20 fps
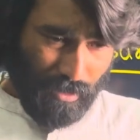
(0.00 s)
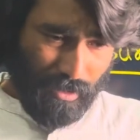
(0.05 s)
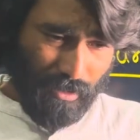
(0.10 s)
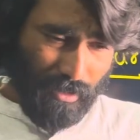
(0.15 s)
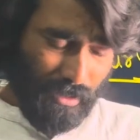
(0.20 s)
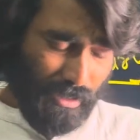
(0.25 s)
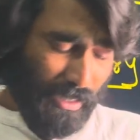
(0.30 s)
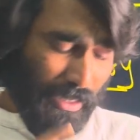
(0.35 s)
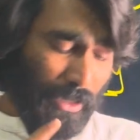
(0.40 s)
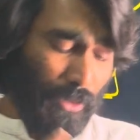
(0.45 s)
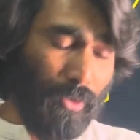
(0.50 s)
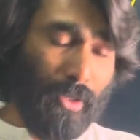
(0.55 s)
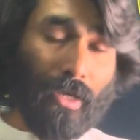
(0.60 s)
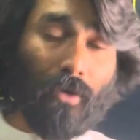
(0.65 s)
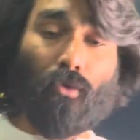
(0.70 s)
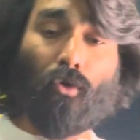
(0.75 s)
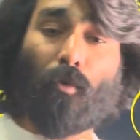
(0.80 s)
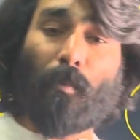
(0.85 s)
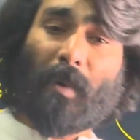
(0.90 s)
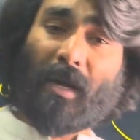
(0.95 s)
See, you
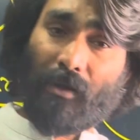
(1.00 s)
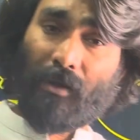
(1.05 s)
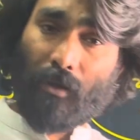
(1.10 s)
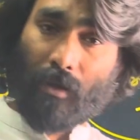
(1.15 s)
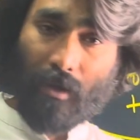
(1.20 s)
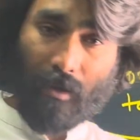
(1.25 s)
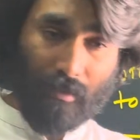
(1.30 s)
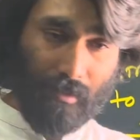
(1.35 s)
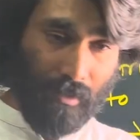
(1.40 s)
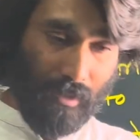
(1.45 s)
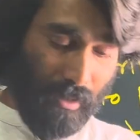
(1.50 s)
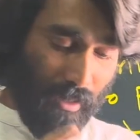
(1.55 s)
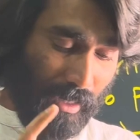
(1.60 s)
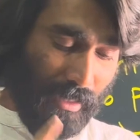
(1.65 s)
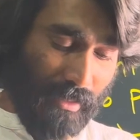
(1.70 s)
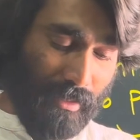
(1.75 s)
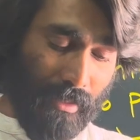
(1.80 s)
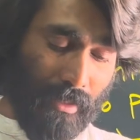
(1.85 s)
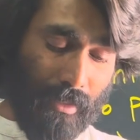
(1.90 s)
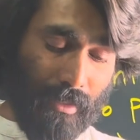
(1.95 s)
can open
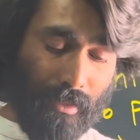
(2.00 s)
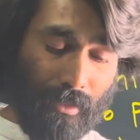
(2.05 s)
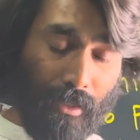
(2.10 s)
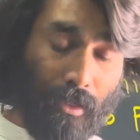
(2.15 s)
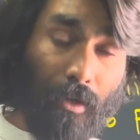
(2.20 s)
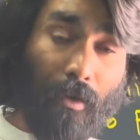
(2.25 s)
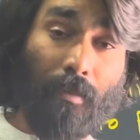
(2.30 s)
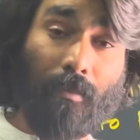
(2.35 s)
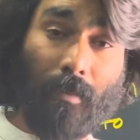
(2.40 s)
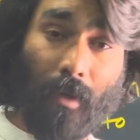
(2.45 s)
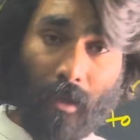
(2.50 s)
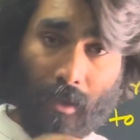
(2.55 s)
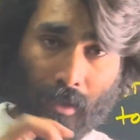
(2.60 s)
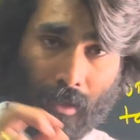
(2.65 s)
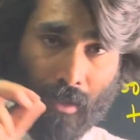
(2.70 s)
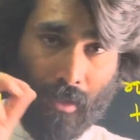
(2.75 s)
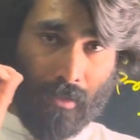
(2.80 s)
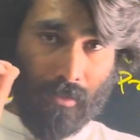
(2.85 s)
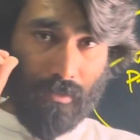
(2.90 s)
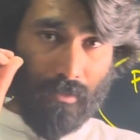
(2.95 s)
your
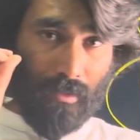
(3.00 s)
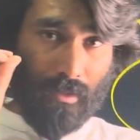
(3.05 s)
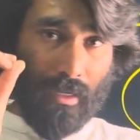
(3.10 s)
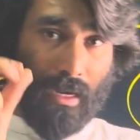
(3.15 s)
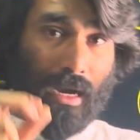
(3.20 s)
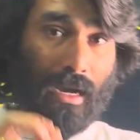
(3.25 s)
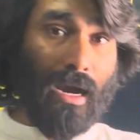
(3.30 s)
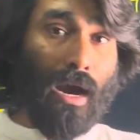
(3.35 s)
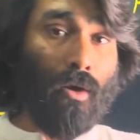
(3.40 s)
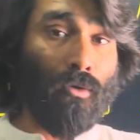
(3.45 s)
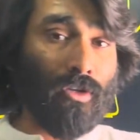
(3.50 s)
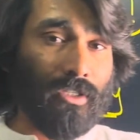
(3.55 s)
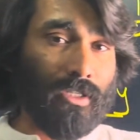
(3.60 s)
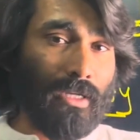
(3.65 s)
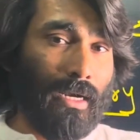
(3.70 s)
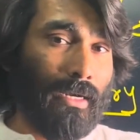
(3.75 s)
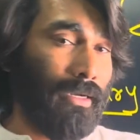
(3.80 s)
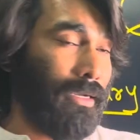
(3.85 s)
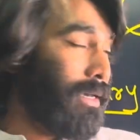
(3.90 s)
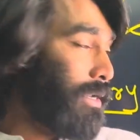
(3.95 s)
accounts
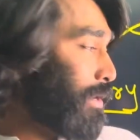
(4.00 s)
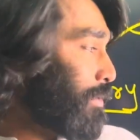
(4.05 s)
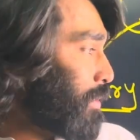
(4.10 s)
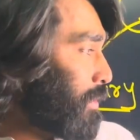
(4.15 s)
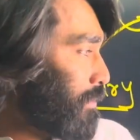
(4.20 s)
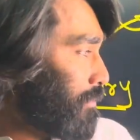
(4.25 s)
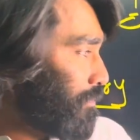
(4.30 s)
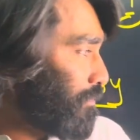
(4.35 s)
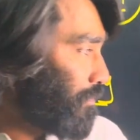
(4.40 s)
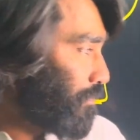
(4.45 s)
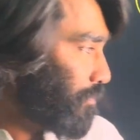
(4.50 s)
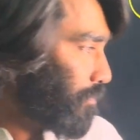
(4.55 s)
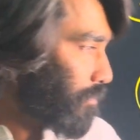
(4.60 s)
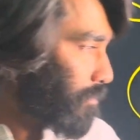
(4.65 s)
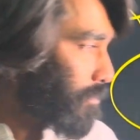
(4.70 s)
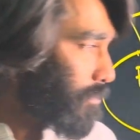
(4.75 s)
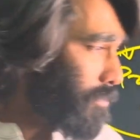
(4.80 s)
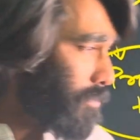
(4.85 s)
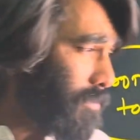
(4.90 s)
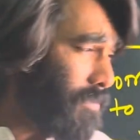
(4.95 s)
under even
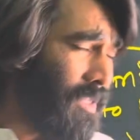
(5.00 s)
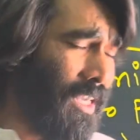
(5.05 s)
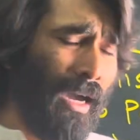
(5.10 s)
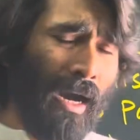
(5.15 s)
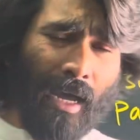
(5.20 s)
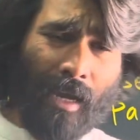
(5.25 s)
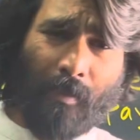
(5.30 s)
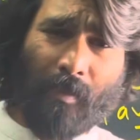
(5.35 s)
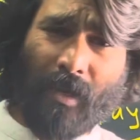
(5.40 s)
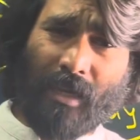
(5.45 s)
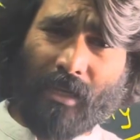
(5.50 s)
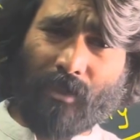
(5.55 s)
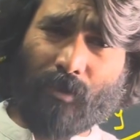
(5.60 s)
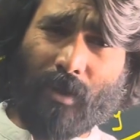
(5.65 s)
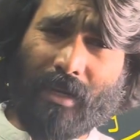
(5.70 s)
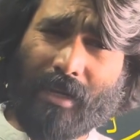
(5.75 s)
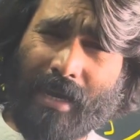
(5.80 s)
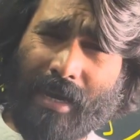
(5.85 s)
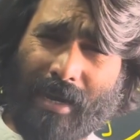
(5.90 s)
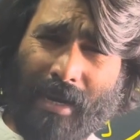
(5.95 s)
RBI as
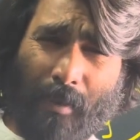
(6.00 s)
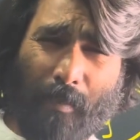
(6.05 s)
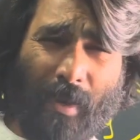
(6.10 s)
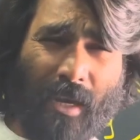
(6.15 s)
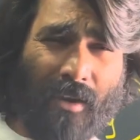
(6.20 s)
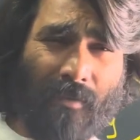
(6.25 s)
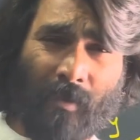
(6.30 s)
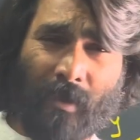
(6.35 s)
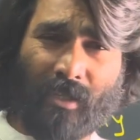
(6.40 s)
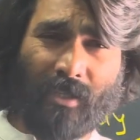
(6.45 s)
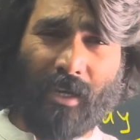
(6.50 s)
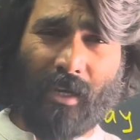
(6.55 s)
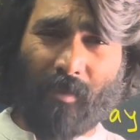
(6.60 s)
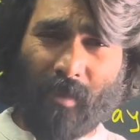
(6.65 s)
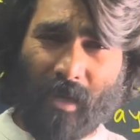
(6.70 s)
well, direct benefit scheme